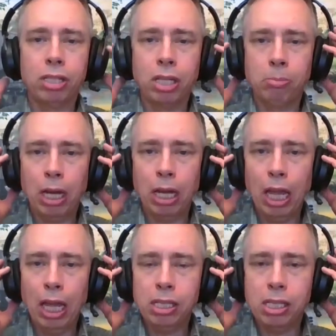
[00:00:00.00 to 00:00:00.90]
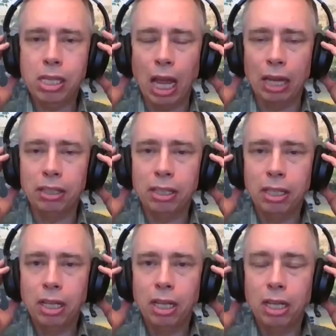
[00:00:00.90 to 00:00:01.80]
in my headset.
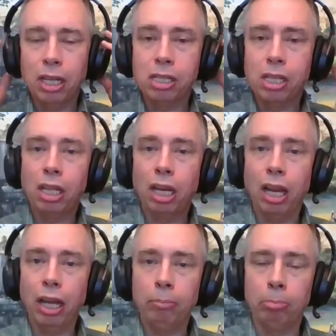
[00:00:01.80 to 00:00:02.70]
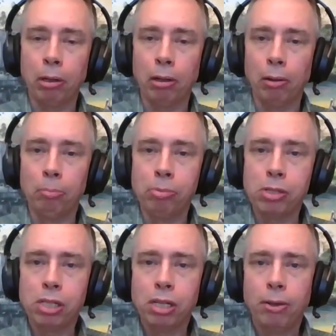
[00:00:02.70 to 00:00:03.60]
It's in the light
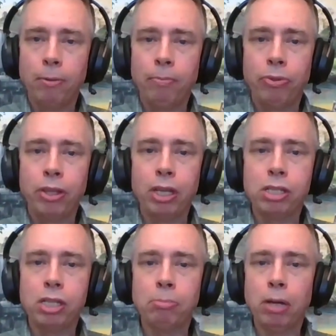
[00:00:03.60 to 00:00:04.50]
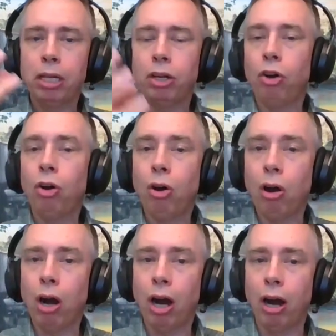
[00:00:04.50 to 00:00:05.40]
bulbs. It's in my
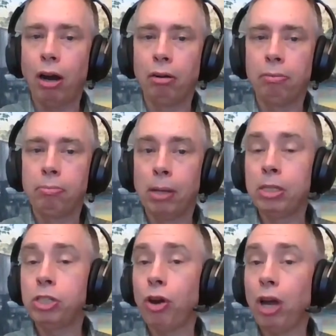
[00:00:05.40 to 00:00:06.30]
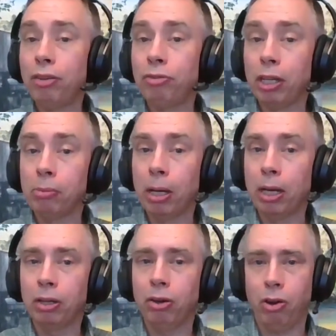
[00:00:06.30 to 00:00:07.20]
car, maybe driving
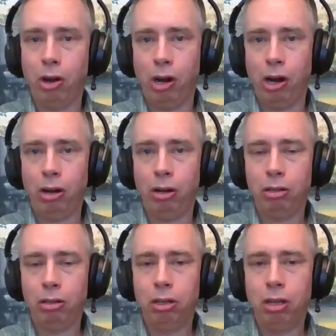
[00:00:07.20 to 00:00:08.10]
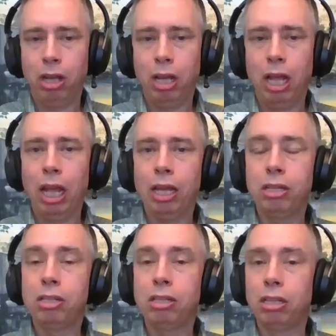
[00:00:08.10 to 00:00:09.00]
my car.
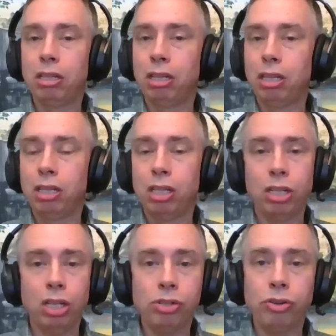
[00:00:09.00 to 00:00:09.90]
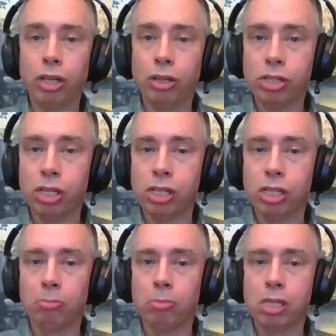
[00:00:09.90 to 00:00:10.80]
and in industrial
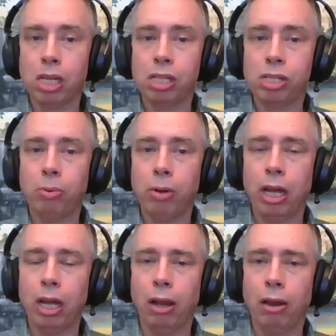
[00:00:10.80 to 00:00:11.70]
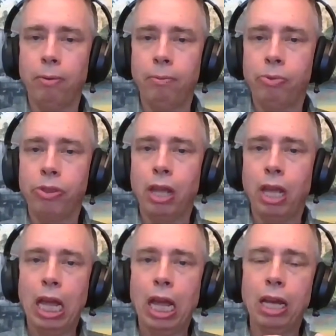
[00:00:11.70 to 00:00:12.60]
systems as well.
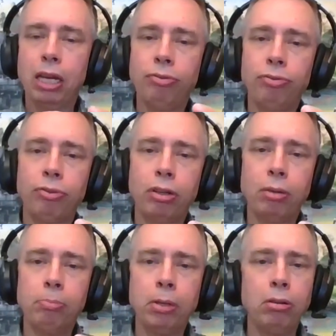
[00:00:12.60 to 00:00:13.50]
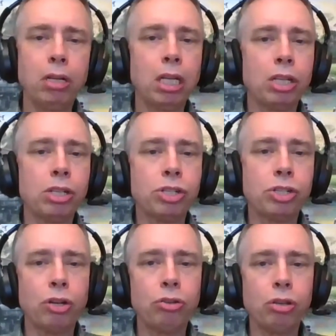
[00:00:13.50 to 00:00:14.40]
And if computing is
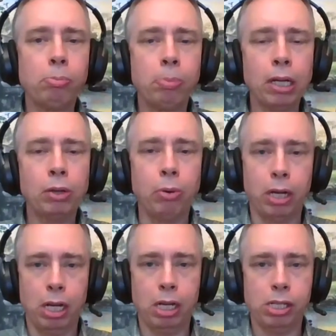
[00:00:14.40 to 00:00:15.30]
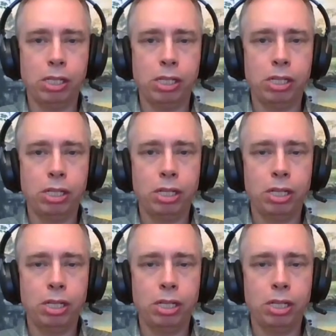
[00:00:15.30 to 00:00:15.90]
so ubiquitous,